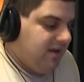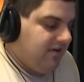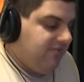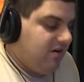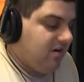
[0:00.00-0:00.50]

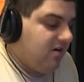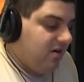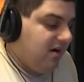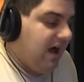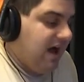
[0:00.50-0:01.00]
And if you're a
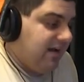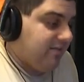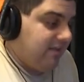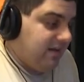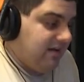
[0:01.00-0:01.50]
good,
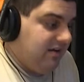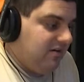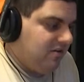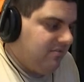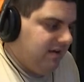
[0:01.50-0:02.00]
honest kid,
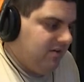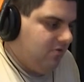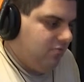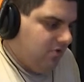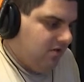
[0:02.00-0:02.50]
you know what I mean,
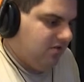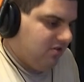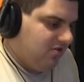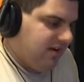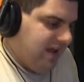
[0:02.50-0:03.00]
who's willing to
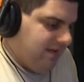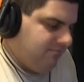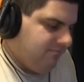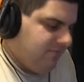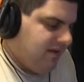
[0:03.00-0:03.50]
learn the
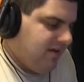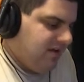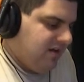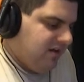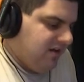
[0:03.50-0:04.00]
game,
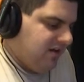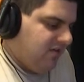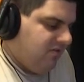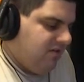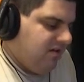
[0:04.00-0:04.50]
you
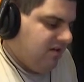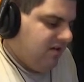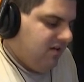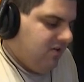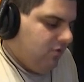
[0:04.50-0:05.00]
know,
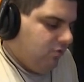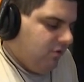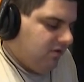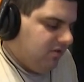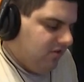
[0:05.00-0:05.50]
who's
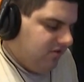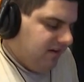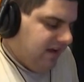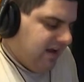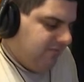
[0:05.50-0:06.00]
willing to learn
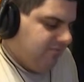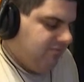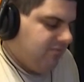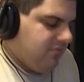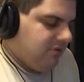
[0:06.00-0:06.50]
the game
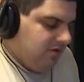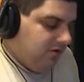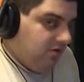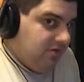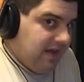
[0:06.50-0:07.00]
to
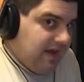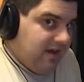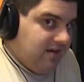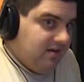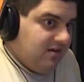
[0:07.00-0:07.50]
know
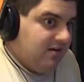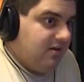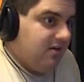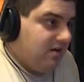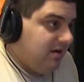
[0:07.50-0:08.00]
that
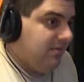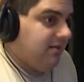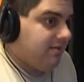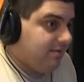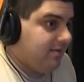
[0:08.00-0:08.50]
you're going to
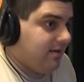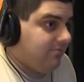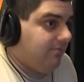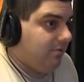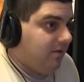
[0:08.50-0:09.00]
be a
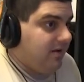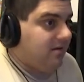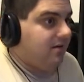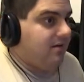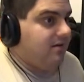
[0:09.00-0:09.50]
successful
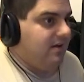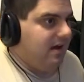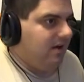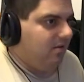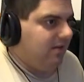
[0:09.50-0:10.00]
player,
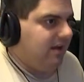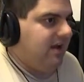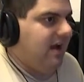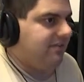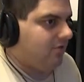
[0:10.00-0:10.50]
not
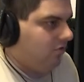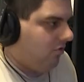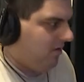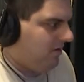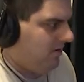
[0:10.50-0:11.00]
only on the
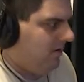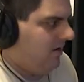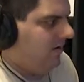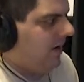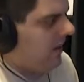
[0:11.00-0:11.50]
court,
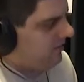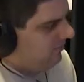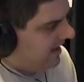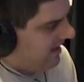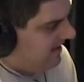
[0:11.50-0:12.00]

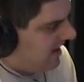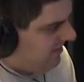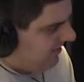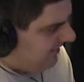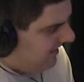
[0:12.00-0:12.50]
also
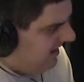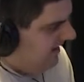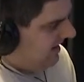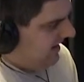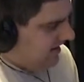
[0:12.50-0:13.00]
academically,
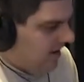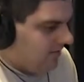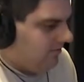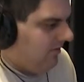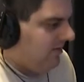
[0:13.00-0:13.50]
and
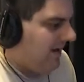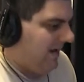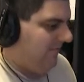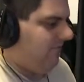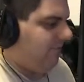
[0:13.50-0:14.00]
also in
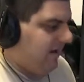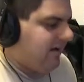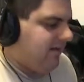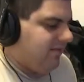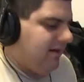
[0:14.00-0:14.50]
life,
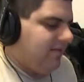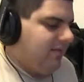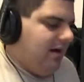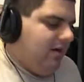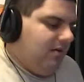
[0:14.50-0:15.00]
because
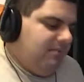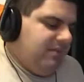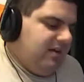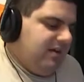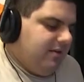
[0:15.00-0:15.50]
that's how
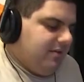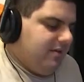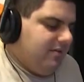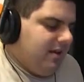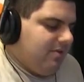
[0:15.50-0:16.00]
um,
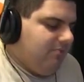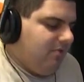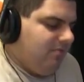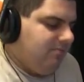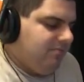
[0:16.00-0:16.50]

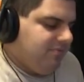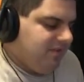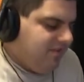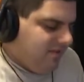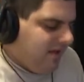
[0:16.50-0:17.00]
successful.
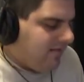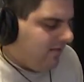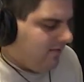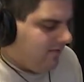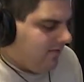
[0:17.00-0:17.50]
That's
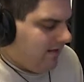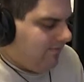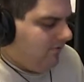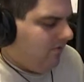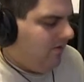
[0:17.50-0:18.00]
how
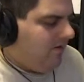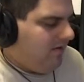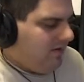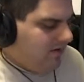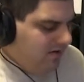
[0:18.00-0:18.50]
successful
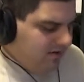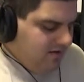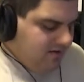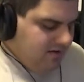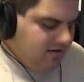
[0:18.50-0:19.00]

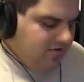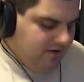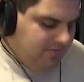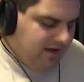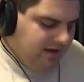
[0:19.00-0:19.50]
you
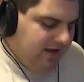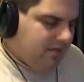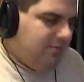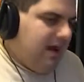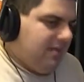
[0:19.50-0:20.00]
can be
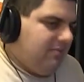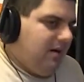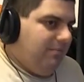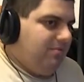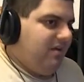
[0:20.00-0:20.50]
as a
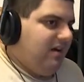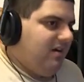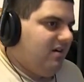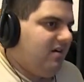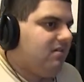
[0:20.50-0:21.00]
basketball
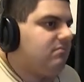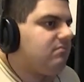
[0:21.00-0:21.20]
player.